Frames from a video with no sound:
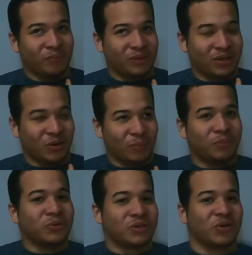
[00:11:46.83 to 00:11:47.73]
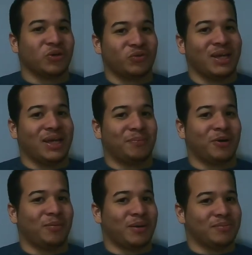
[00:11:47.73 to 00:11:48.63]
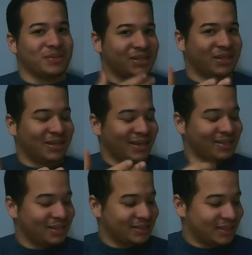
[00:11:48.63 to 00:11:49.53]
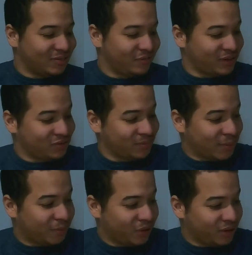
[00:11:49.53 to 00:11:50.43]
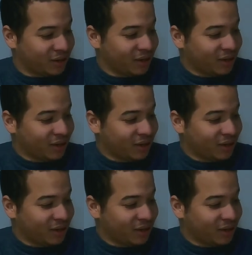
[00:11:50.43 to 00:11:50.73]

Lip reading: bootloader related problems, it's then fixed from that point on.